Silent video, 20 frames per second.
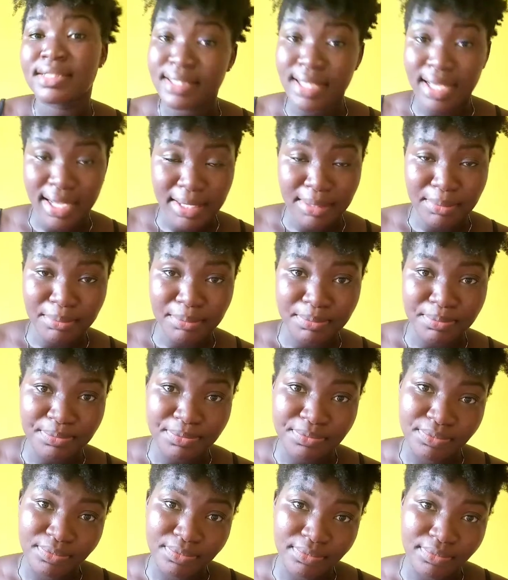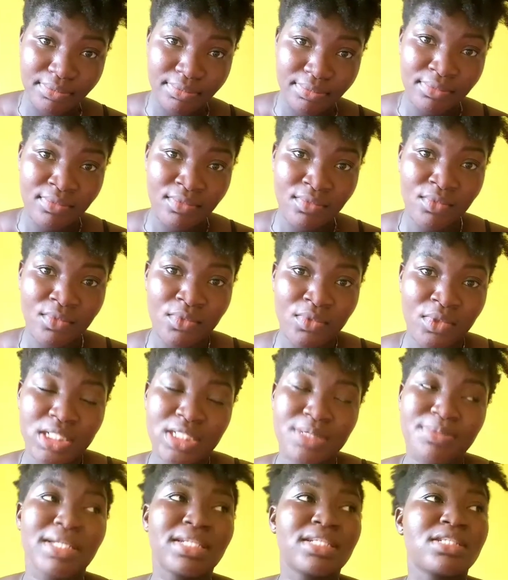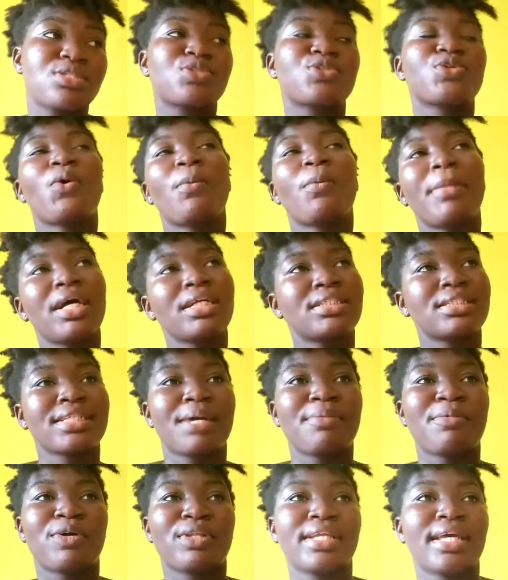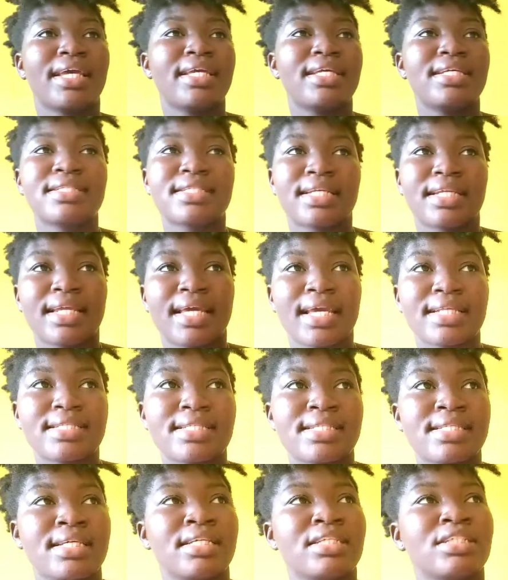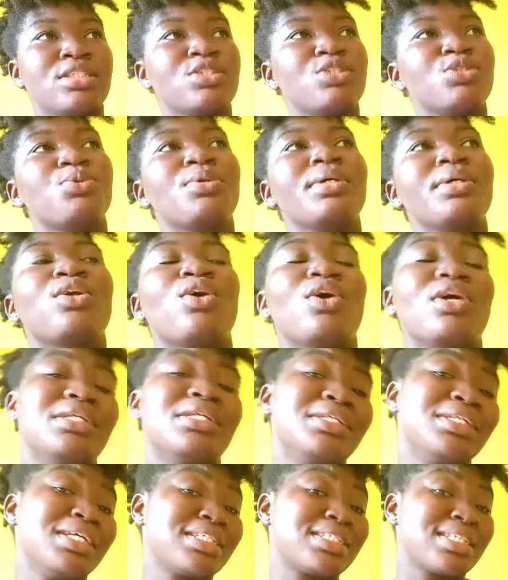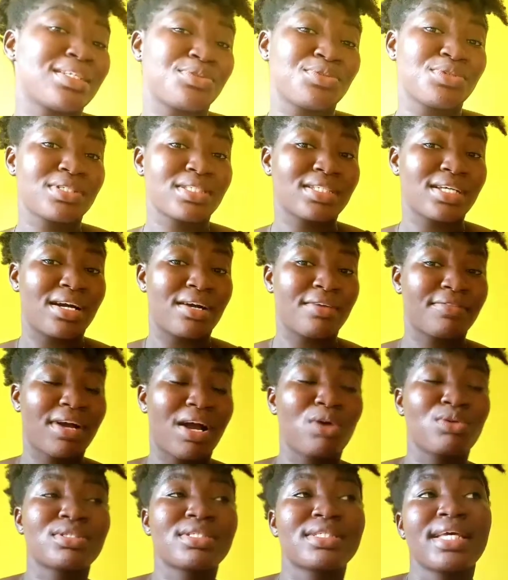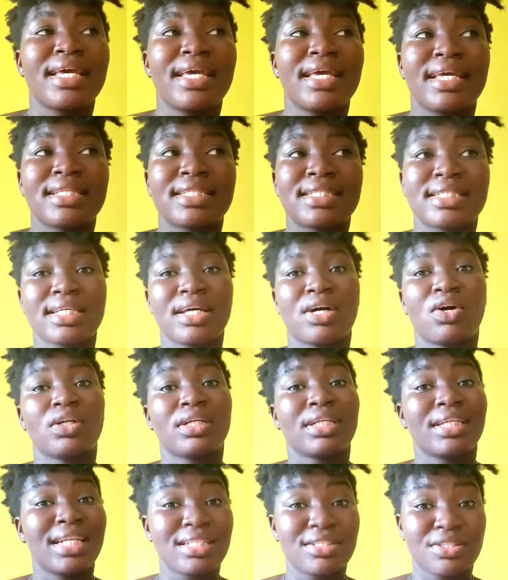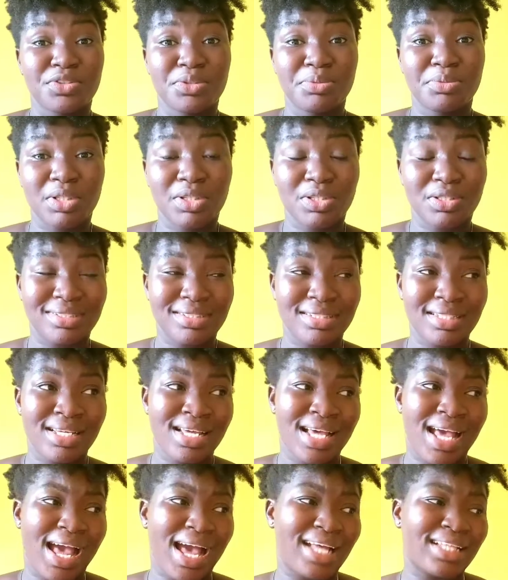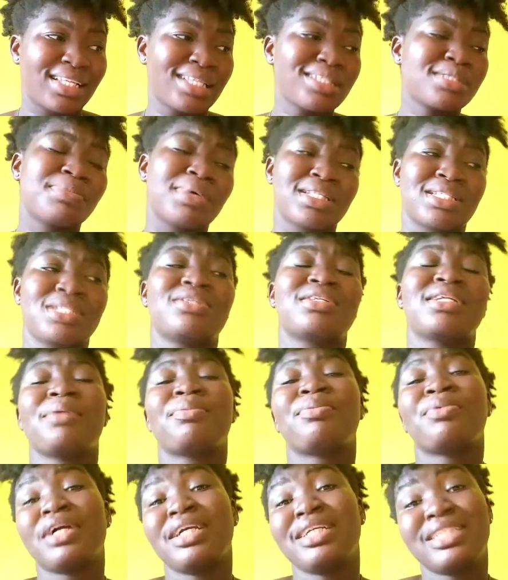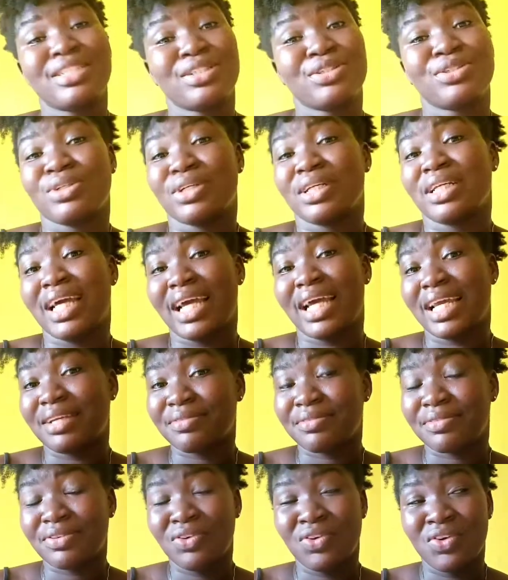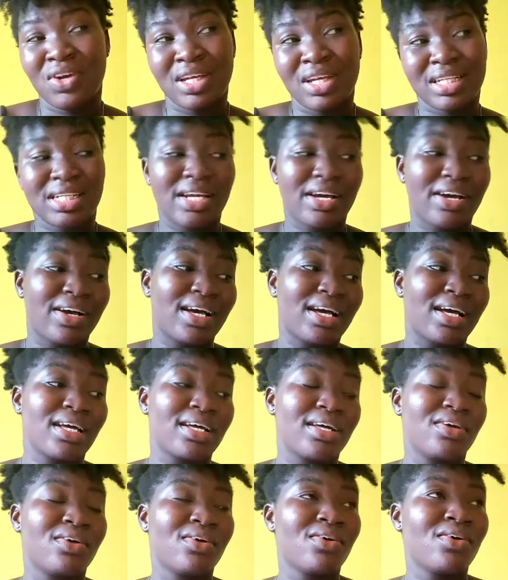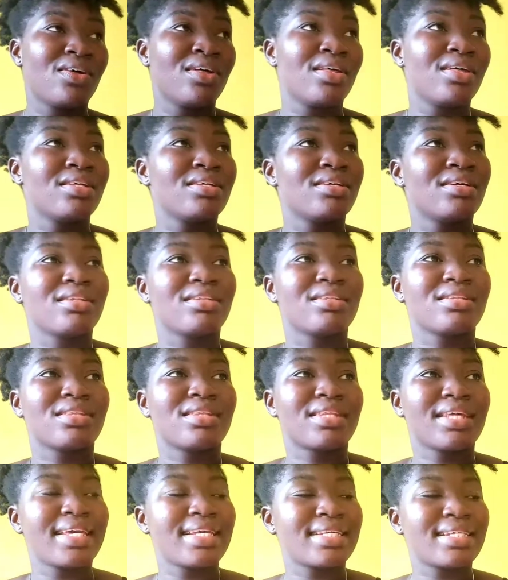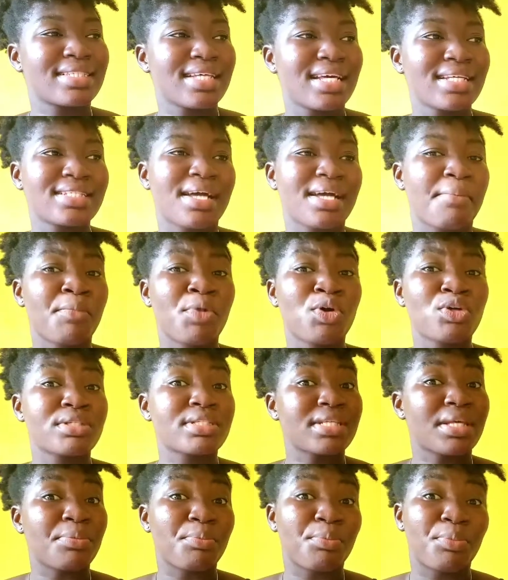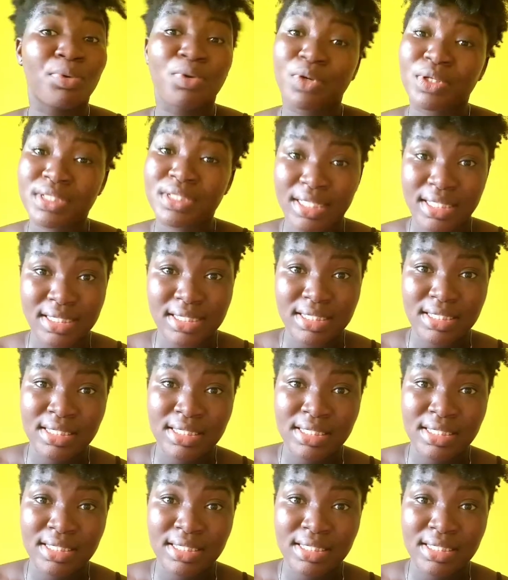time, spending so much time on the internet doing unnecessary stuff. I'll say it's unnecessary because at that particular point in your life, there are things that are most important,